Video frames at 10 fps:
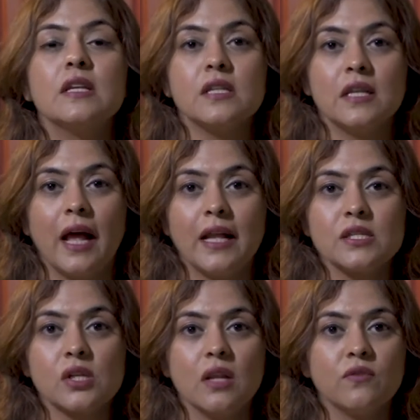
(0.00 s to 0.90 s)
and
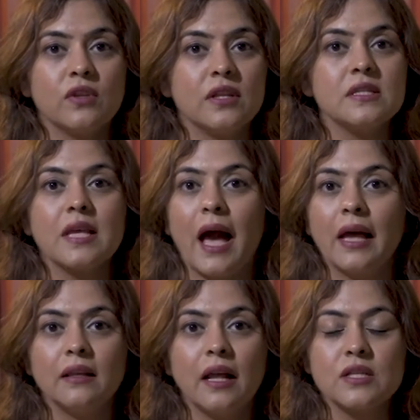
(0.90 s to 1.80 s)
enhanced
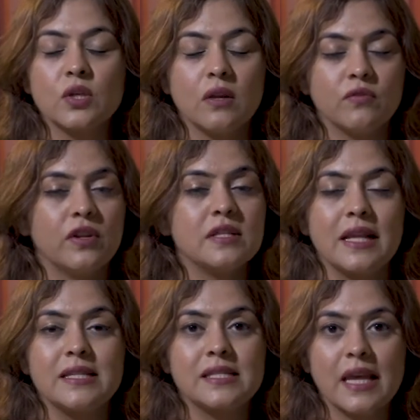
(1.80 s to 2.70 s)
confidence,
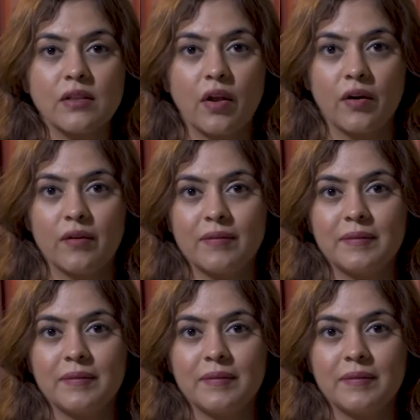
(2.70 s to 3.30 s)
and stay there.